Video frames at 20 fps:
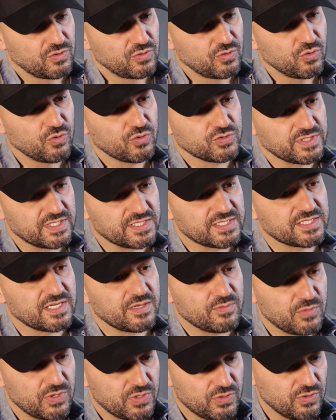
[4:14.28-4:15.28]
causes
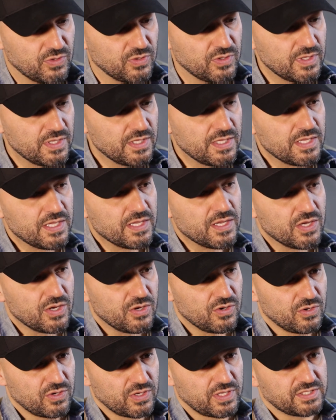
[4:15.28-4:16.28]
someone or
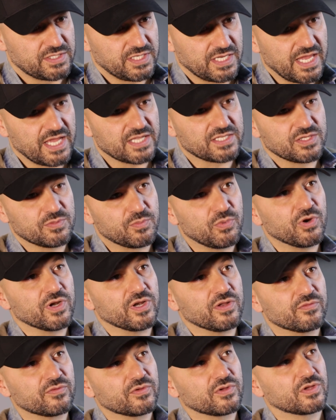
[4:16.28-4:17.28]
or to get to the
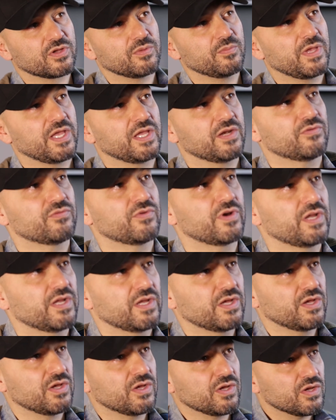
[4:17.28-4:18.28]
point of committing a, ra
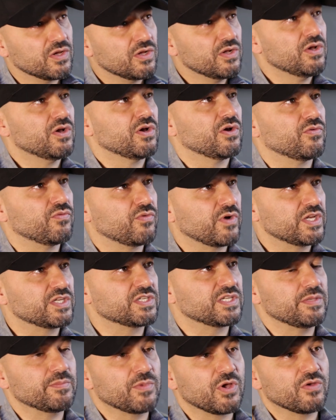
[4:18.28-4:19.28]
uh, a
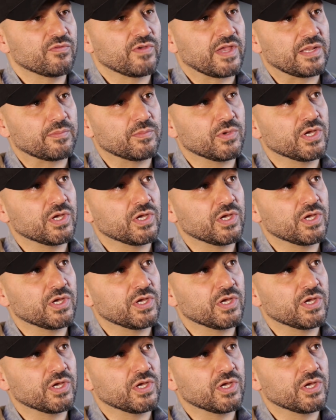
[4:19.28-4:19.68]
racially motivated